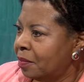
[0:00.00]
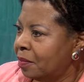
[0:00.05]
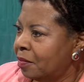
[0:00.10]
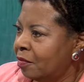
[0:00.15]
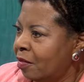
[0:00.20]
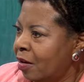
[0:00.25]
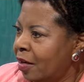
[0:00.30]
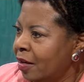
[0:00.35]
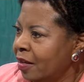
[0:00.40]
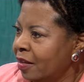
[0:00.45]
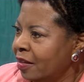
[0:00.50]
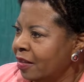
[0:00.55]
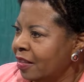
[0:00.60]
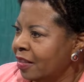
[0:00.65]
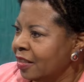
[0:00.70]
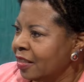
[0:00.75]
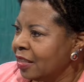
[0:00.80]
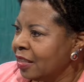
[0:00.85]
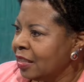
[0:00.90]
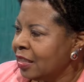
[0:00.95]
right?
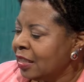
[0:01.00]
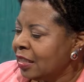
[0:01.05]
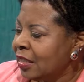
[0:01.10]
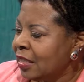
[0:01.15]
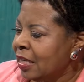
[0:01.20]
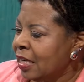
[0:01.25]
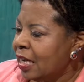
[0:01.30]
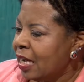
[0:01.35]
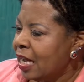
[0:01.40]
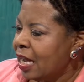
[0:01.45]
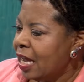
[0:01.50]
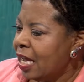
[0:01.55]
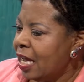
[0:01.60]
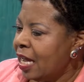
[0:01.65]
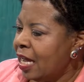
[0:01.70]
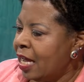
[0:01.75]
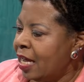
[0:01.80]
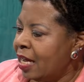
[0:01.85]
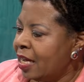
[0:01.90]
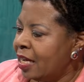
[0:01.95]
Yes.
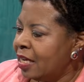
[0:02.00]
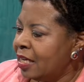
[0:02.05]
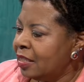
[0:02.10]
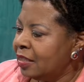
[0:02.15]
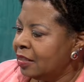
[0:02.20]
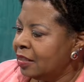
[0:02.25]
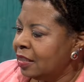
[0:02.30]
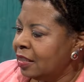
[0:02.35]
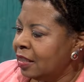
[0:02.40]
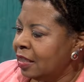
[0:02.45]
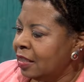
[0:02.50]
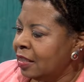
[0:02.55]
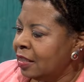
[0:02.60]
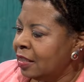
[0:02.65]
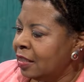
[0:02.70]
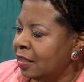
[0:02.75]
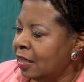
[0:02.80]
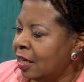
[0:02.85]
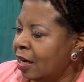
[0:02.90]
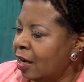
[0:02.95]
And
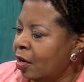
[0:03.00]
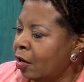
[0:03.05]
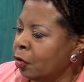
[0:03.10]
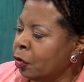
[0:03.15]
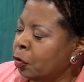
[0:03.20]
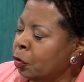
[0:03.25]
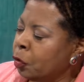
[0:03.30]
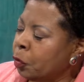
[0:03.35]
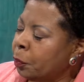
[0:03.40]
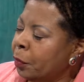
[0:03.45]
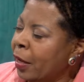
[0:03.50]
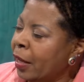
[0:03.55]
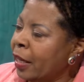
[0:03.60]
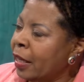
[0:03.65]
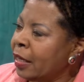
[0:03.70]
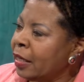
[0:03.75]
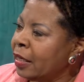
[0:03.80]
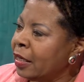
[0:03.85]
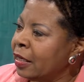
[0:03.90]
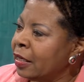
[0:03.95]
you're
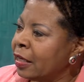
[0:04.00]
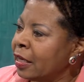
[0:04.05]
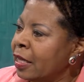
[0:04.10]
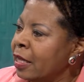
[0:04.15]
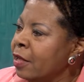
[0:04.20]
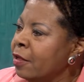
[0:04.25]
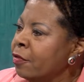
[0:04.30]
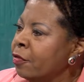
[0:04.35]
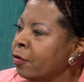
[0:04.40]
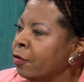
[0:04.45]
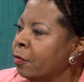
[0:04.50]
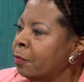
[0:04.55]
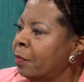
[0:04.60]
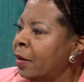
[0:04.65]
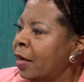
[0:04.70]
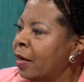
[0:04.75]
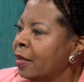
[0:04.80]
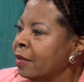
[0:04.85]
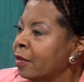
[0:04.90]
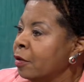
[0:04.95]
paid either
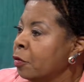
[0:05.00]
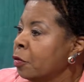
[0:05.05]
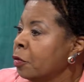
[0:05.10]
by the